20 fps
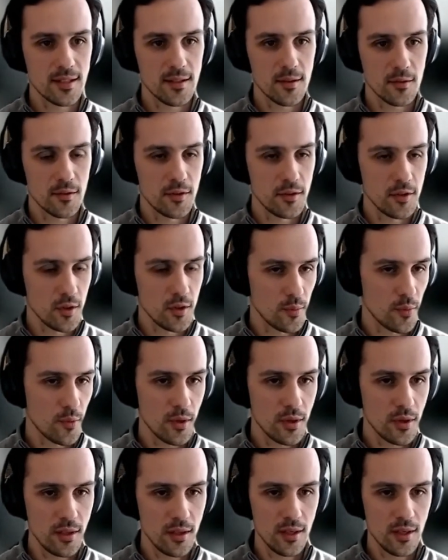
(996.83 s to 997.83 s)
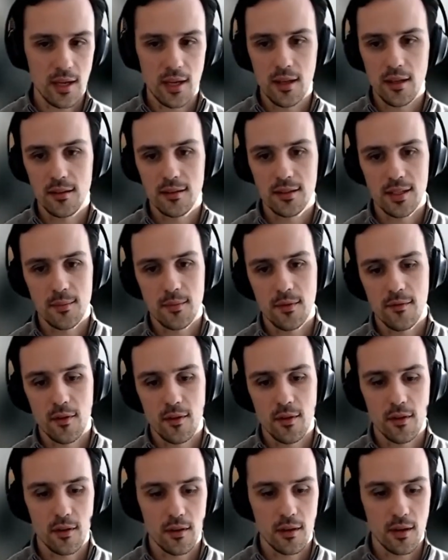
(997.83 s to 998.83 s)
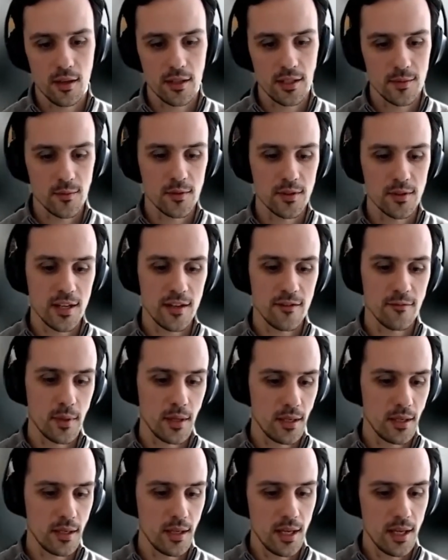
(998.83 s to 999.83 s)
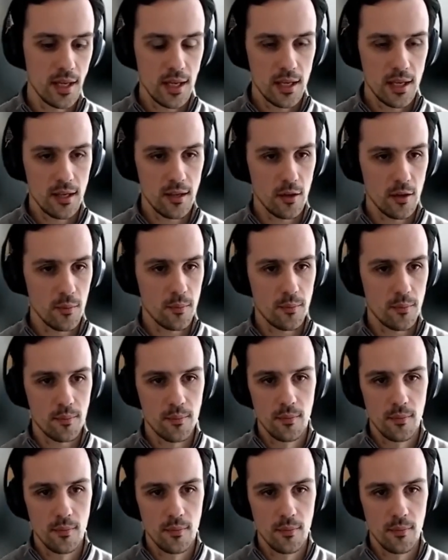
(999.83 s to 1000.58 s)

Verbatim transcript: So to your point, uh, some of our customers have been, you know,